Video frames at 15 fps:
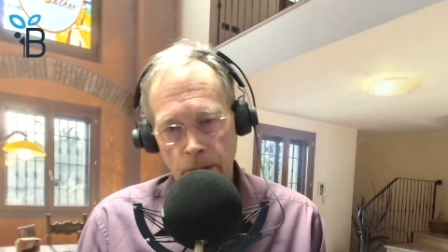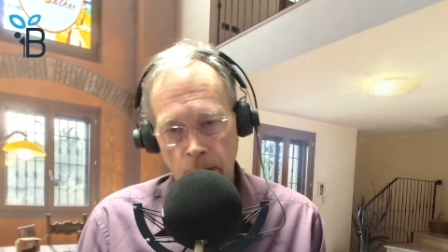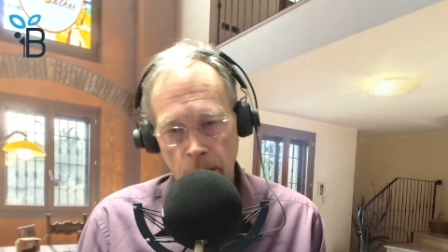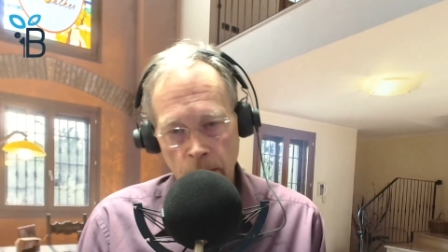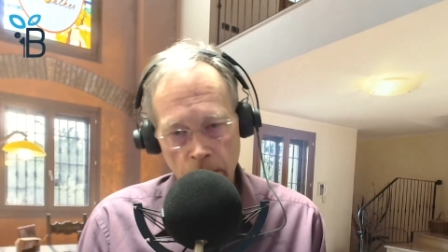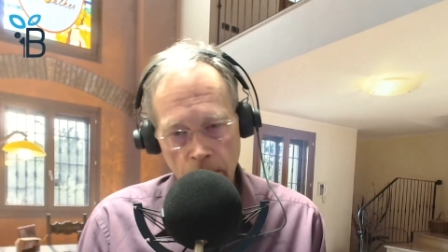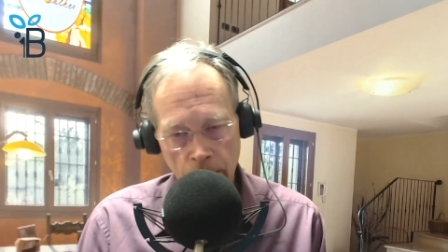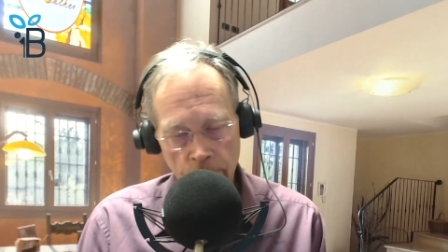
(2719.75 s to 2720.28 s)

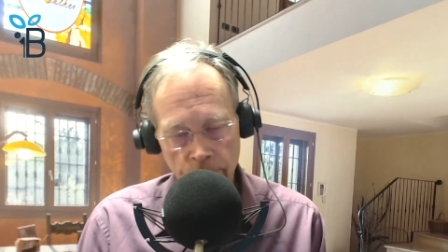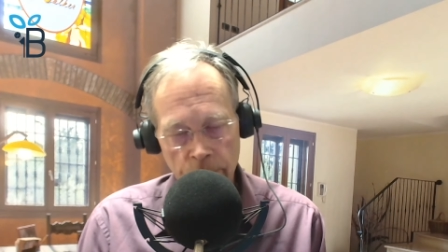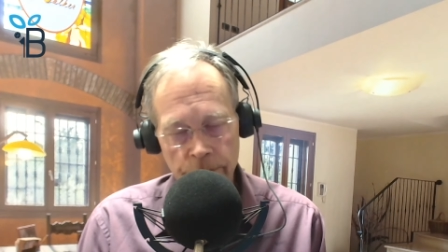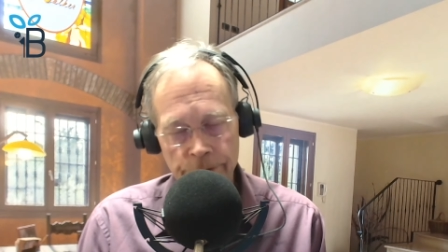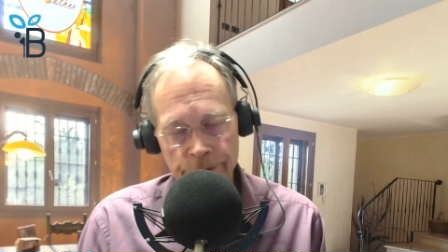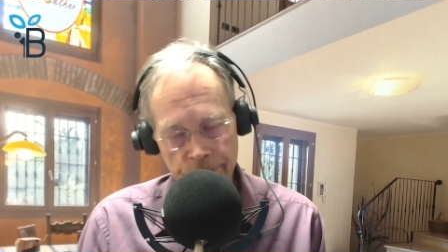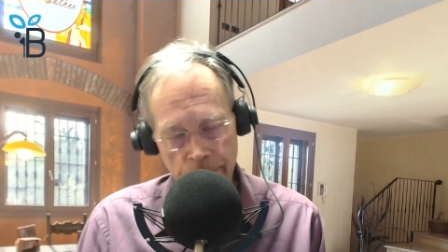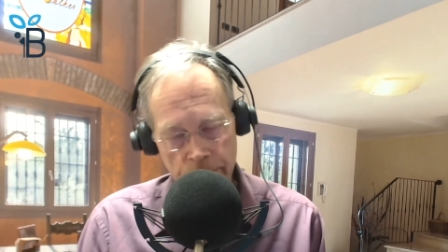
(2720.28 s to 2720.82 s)
and have
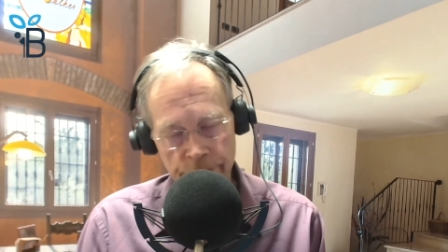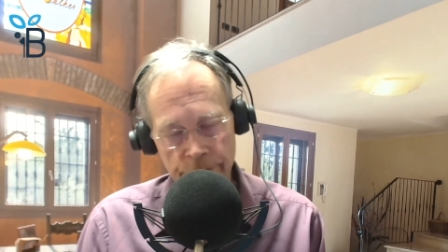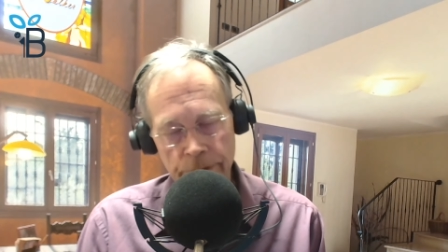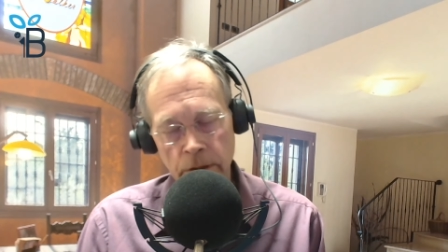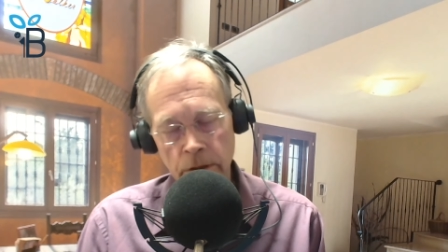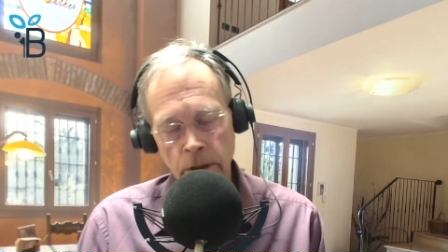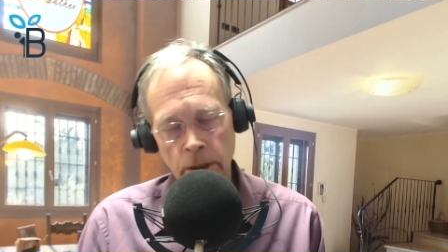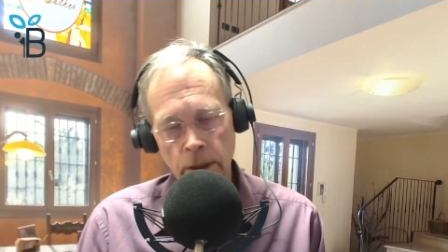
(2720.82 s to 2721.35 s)

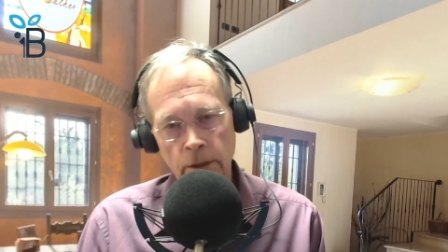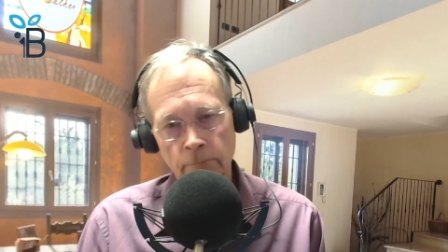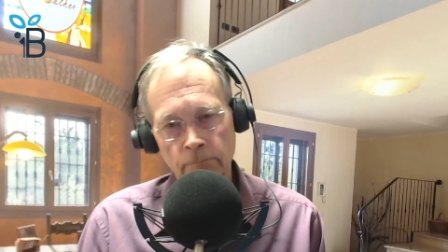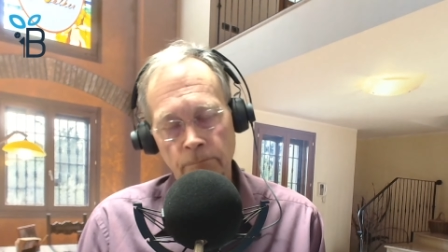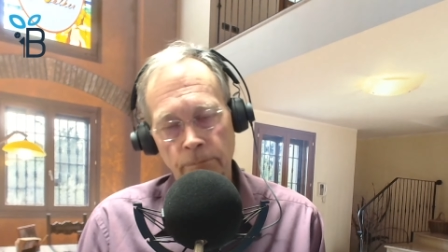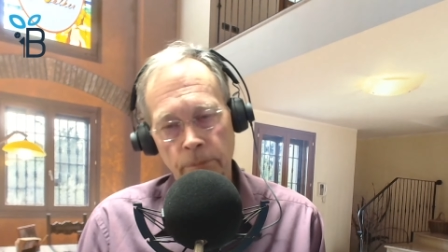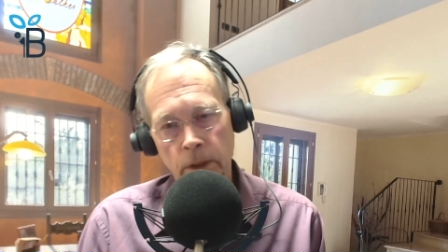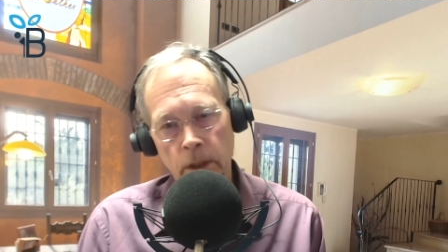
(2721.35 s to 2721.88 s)
consistently
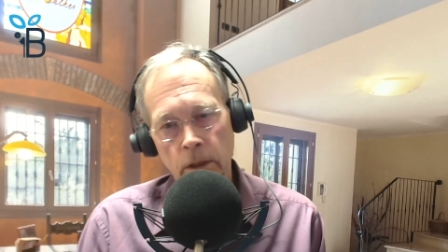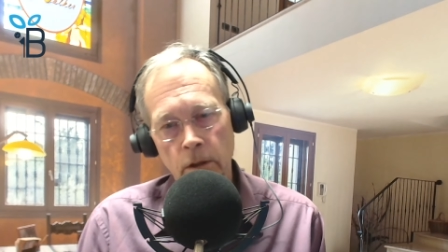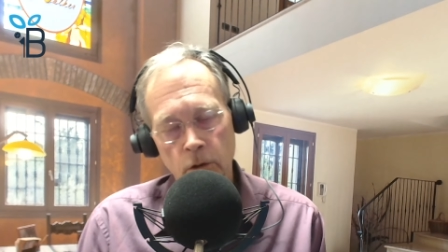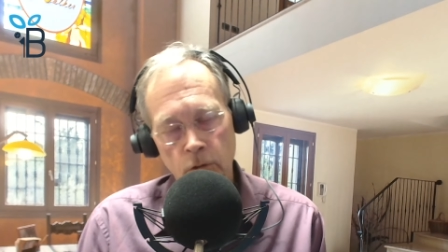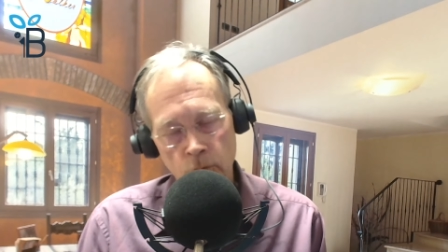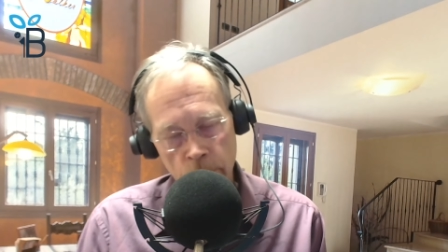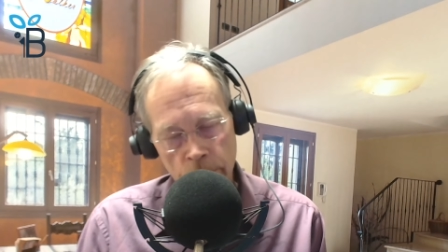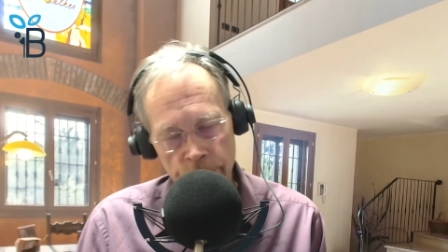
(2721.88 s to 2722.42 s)

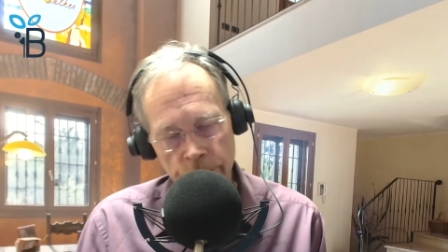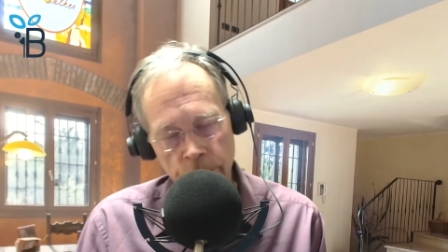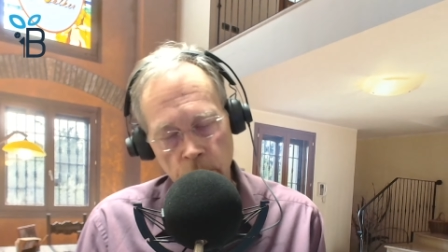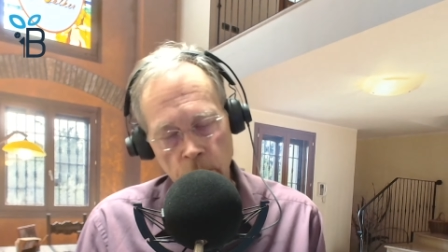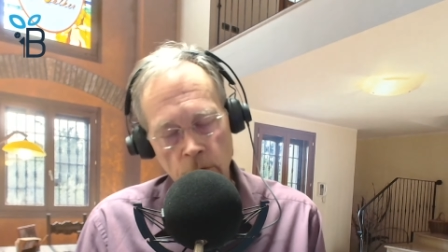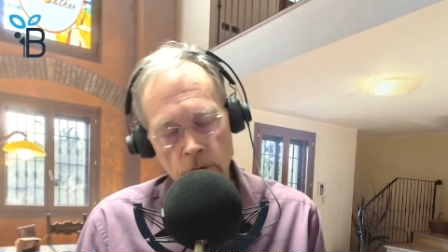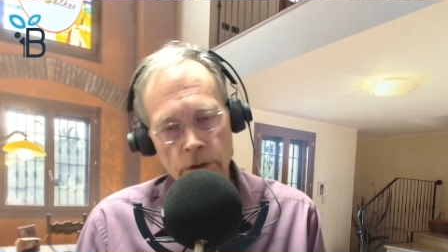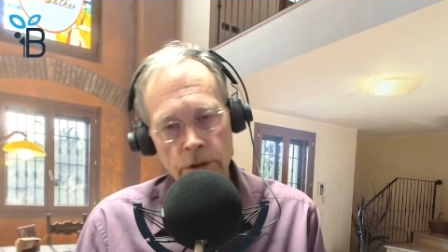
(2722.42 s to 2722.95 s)

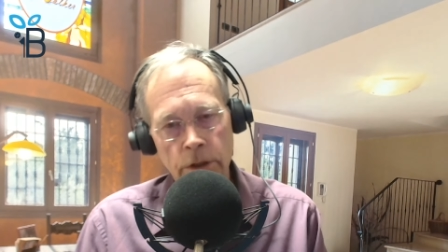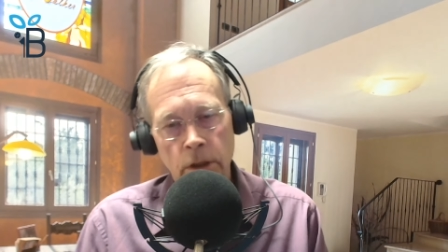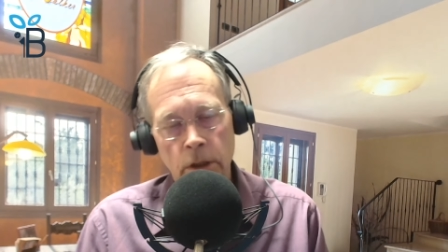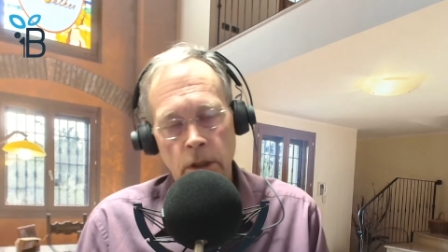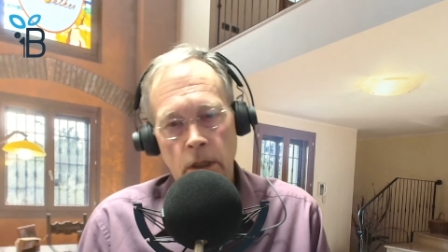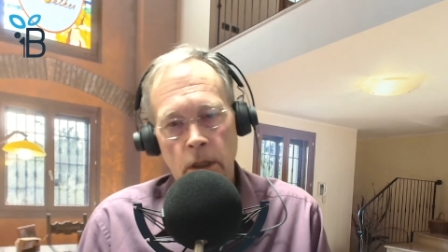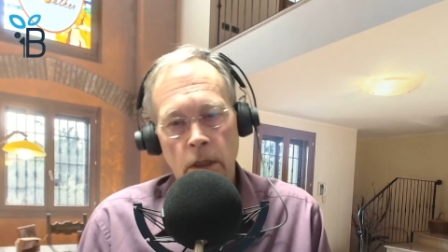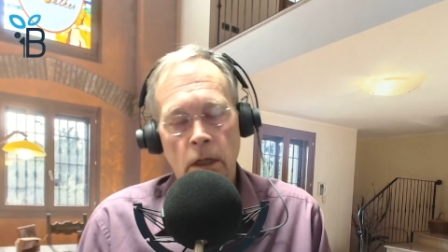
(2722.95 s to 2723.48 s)
returned
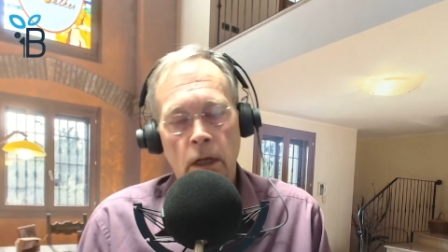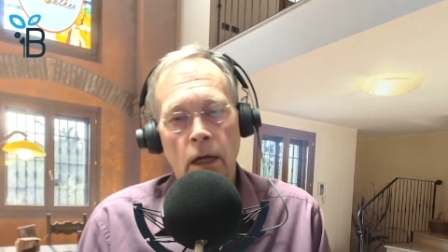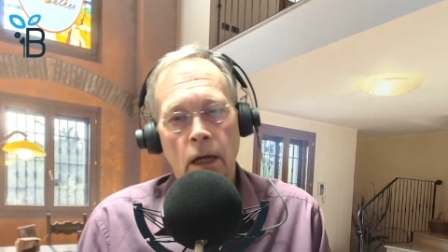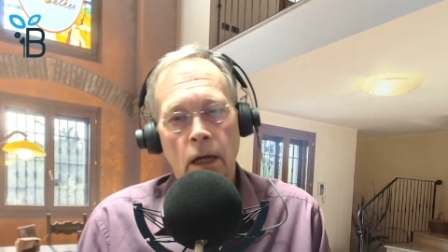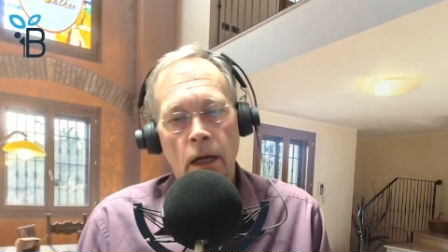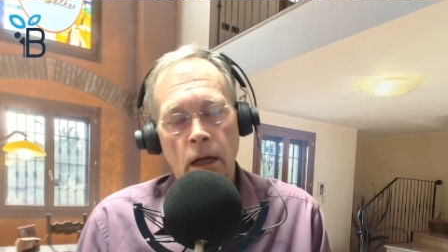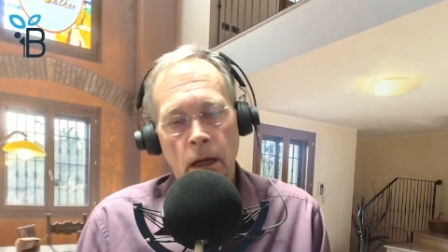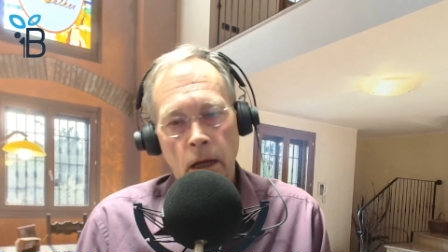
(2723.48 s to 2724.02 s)

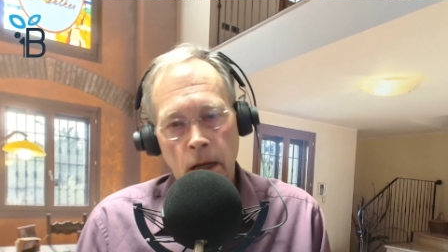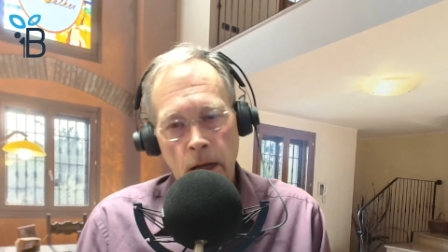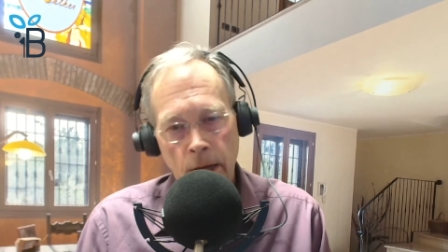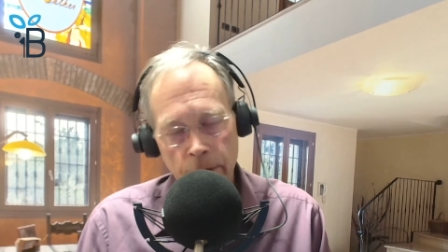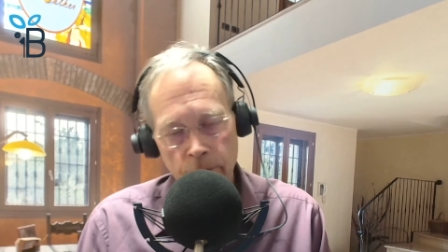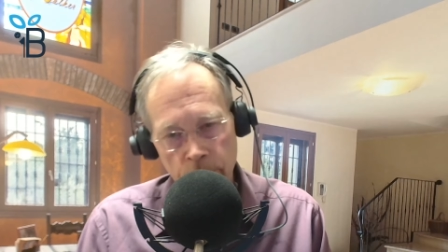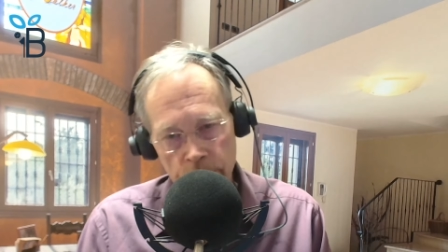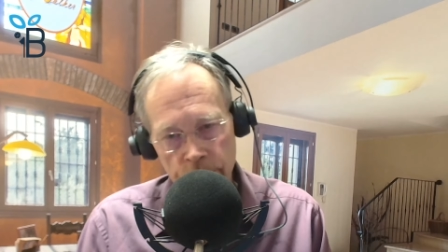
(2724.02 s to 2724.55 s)
high
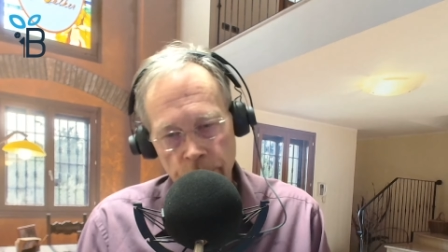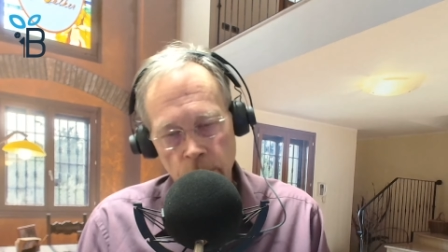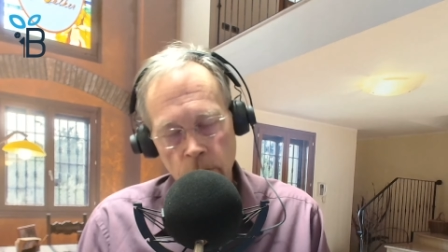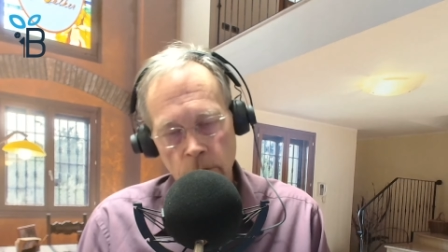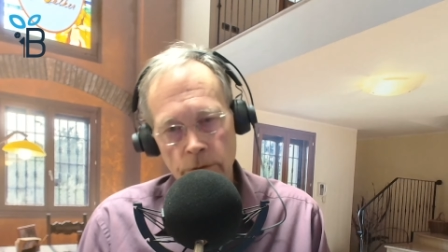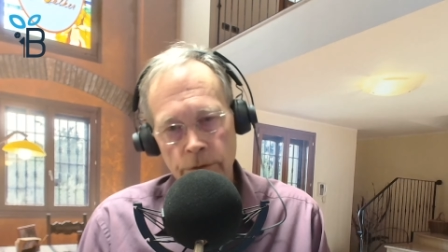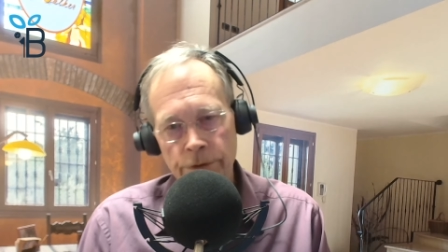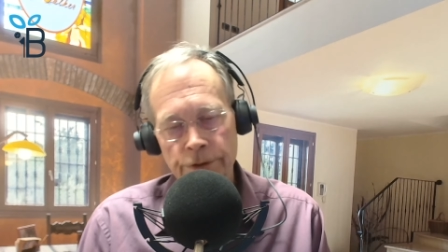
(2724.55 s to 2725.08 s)

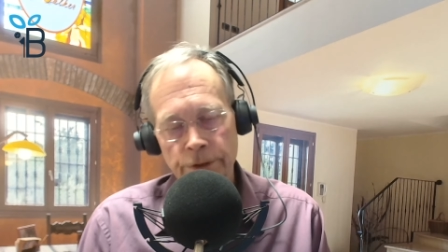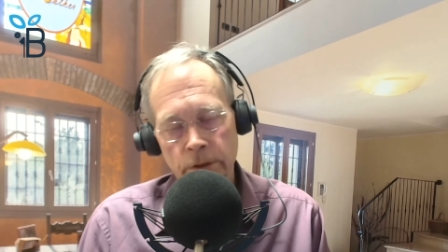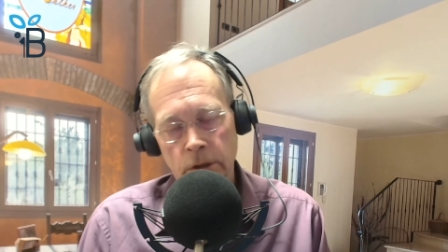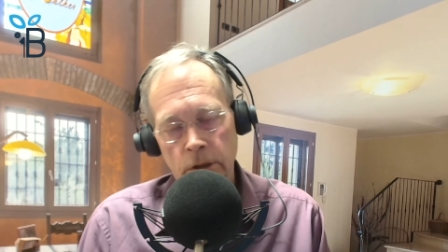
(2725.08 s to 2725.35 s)
returns